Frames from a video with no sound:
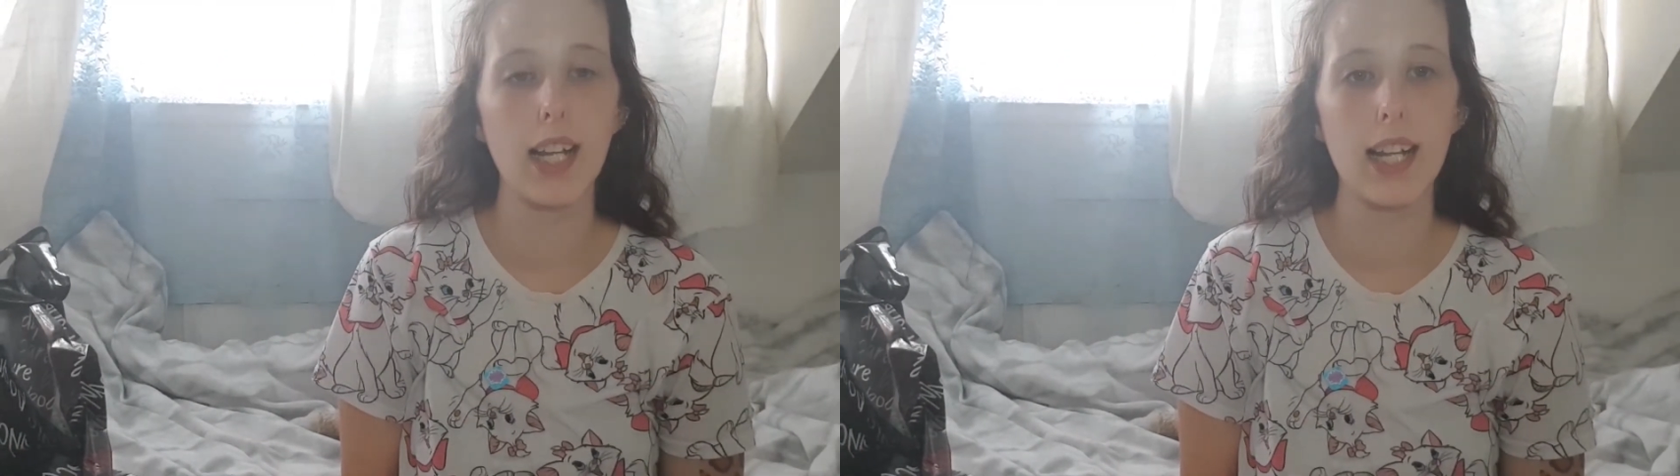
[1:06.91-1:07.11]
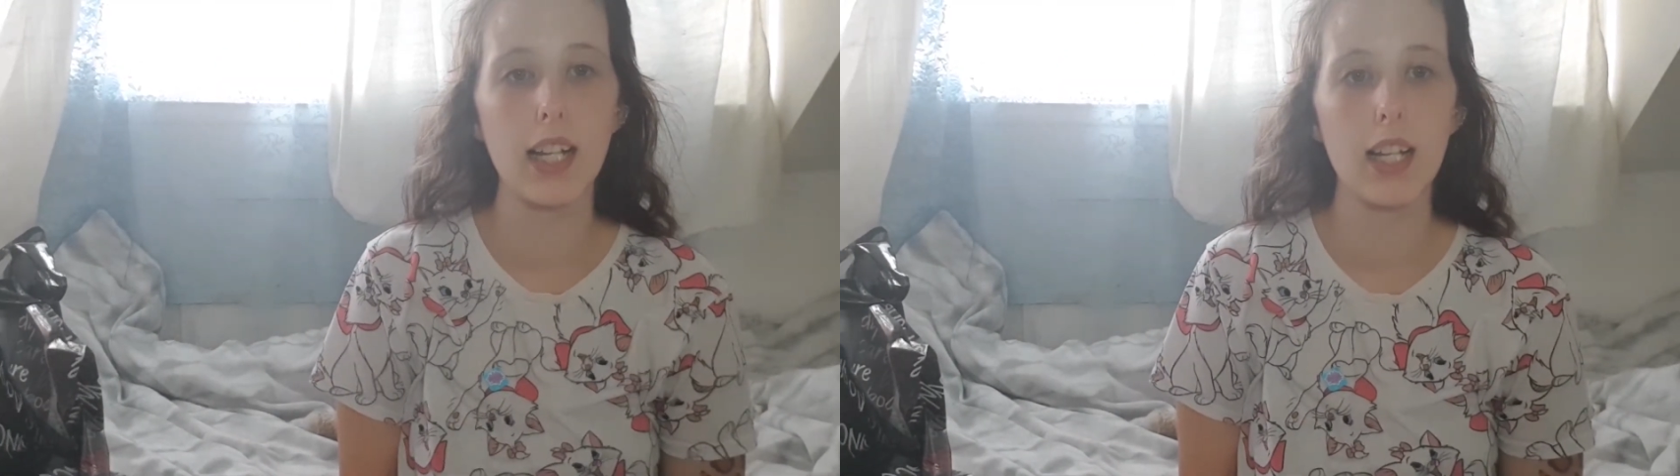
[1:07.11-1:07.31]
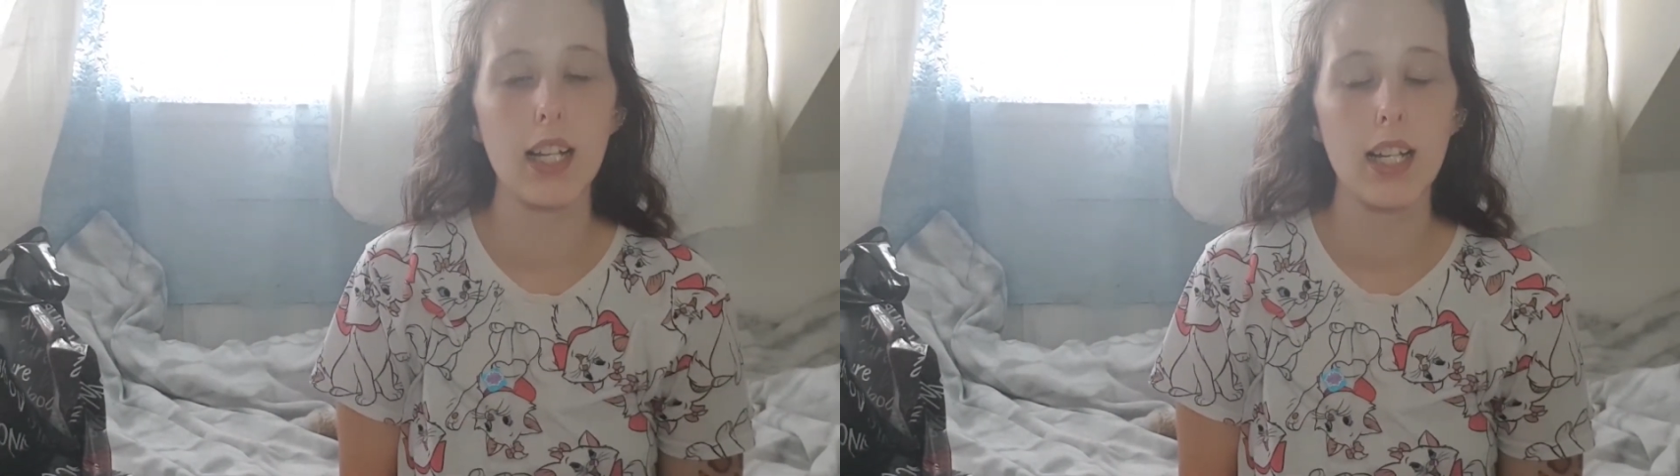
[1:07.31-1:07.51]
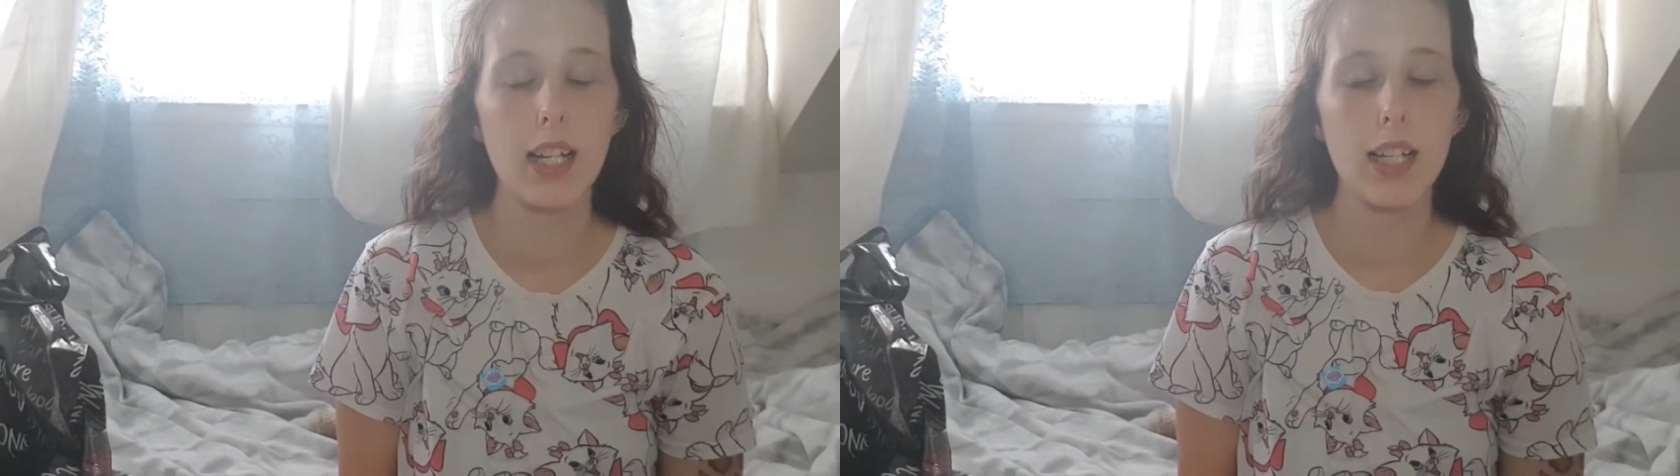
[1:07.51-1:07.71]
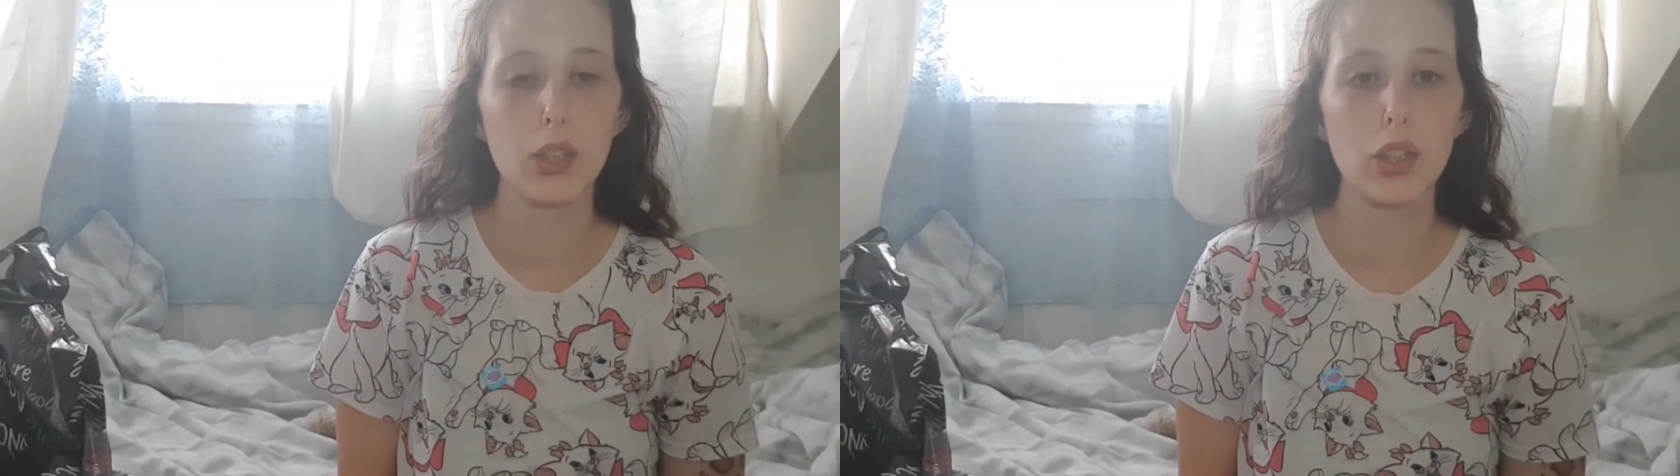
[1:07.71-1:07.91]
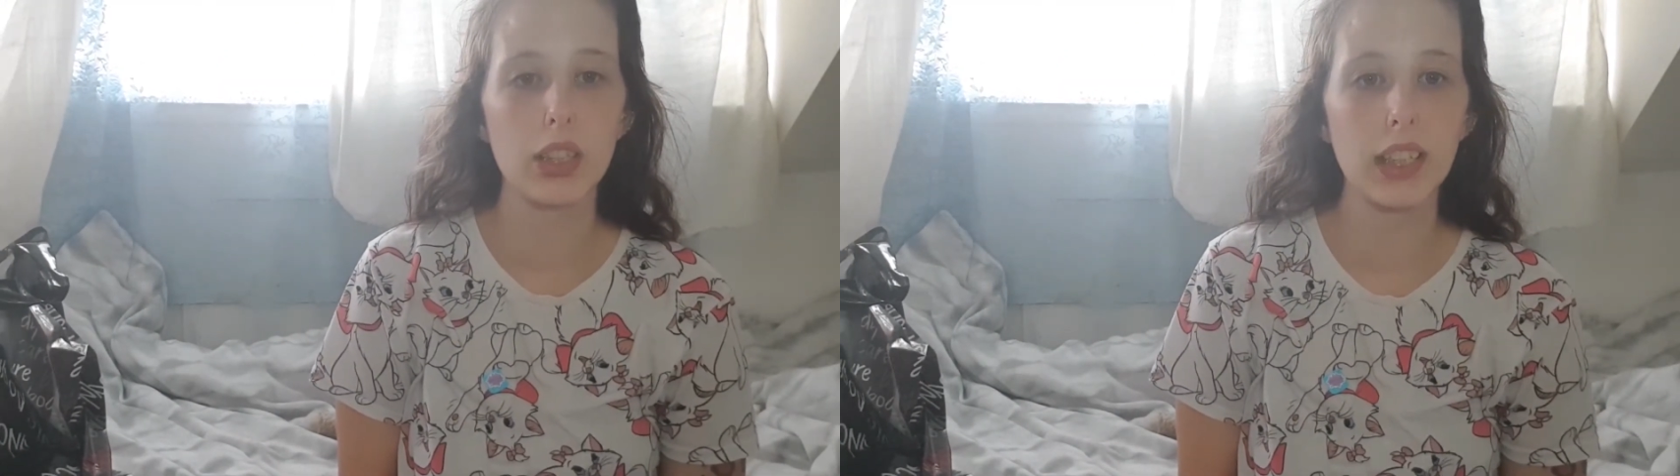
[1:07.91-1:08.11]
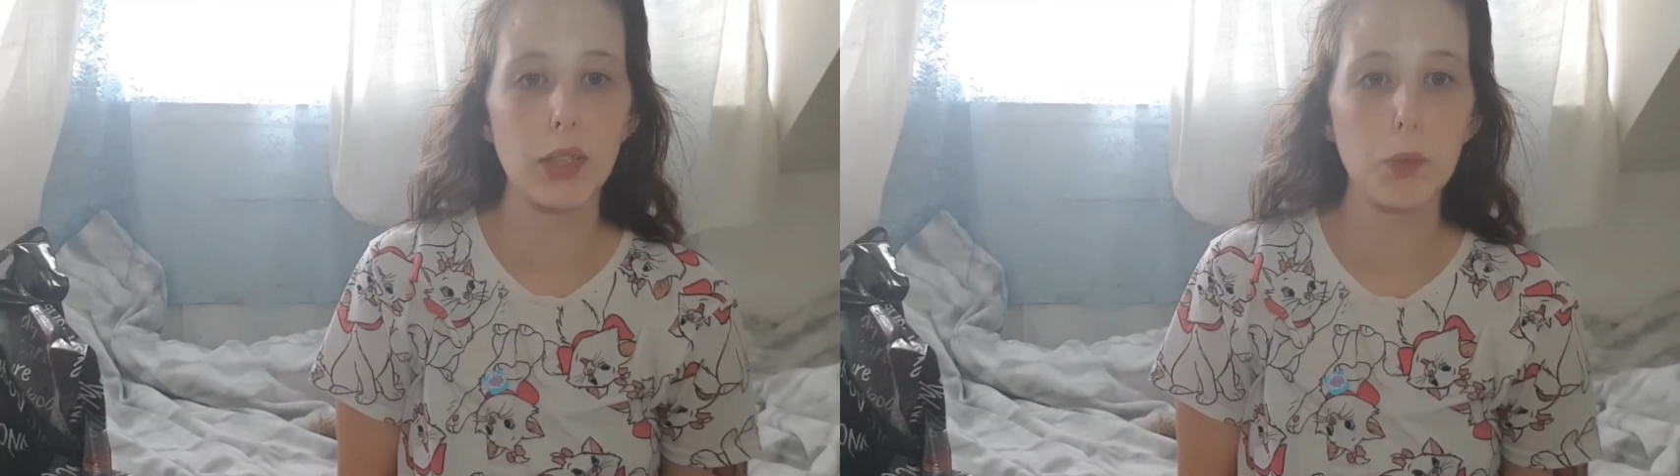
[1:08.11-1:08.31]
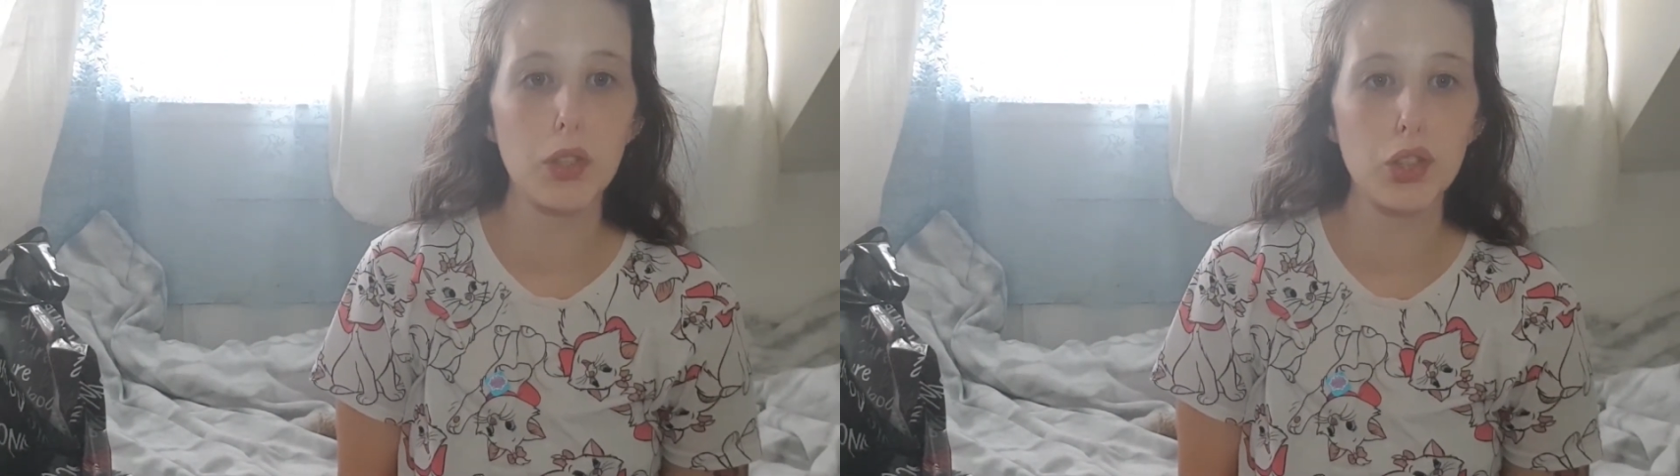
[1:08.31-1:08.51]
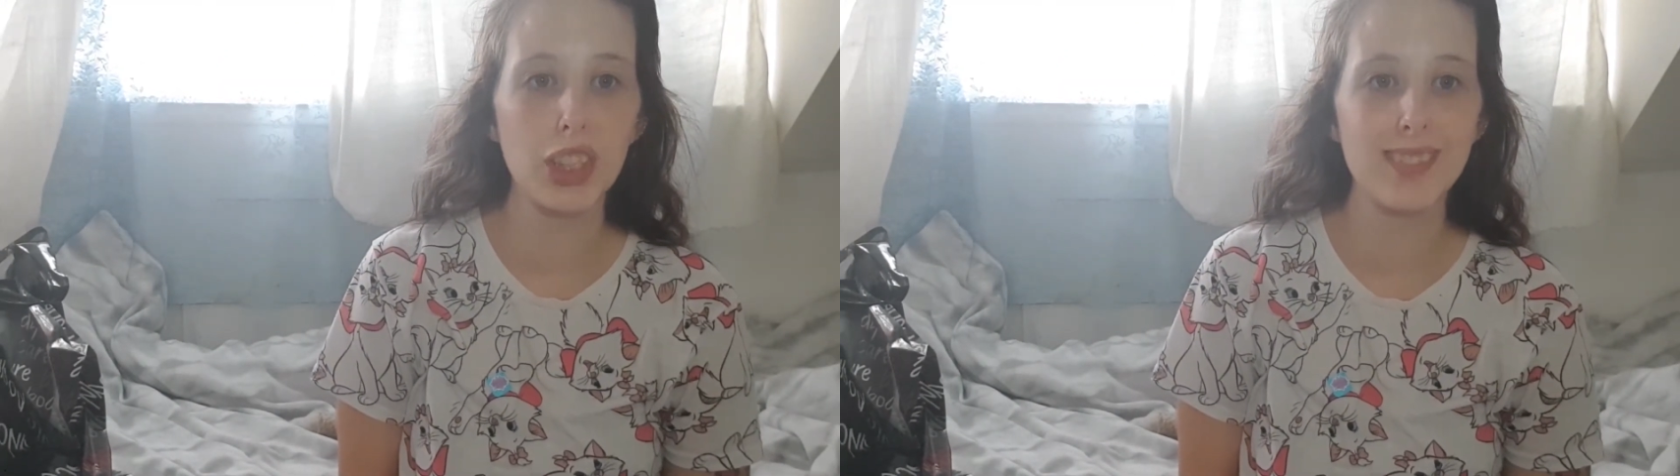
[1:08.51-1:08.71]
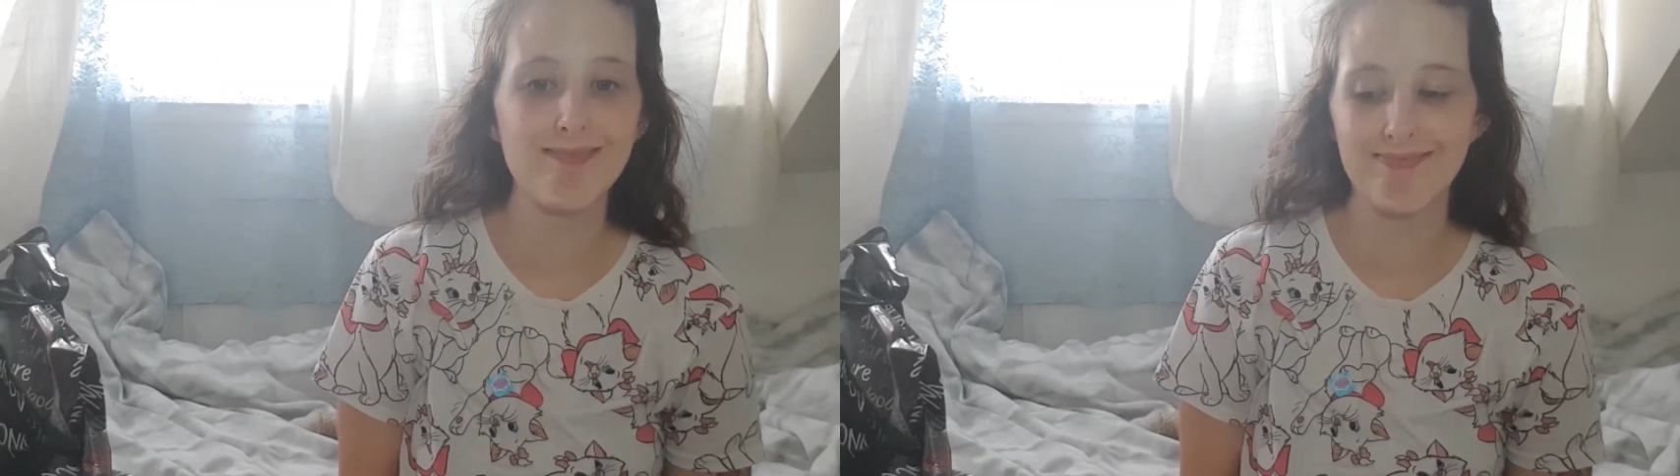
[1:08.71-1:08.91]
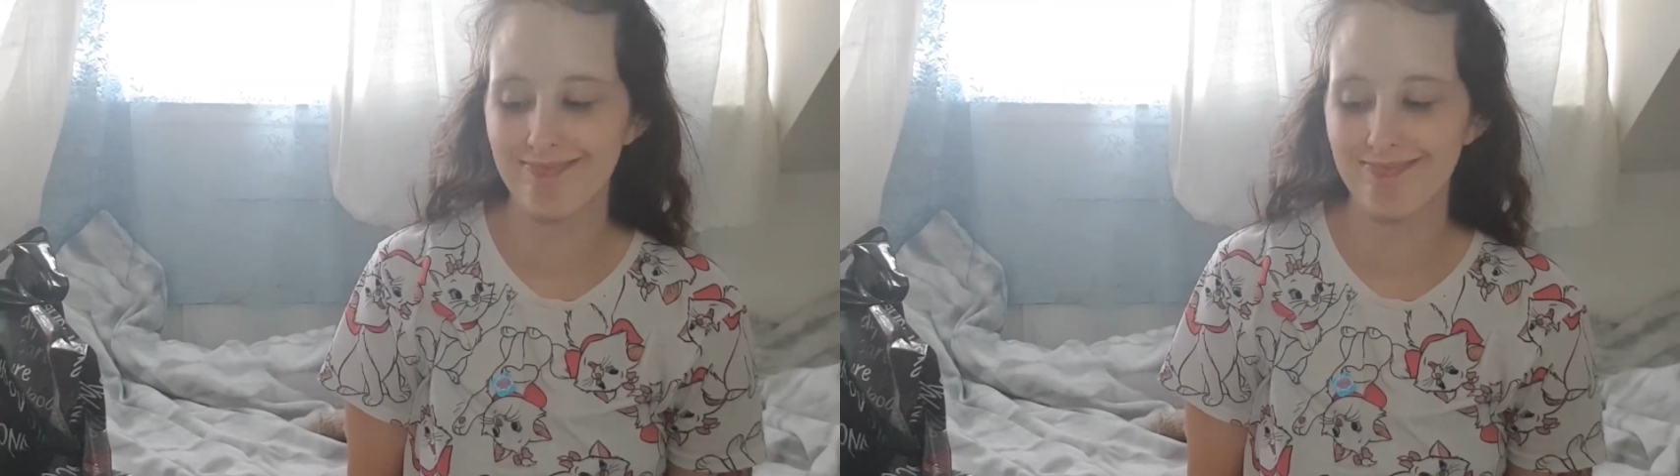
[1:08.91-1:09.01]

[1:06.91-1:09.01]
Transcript: then just keep watching.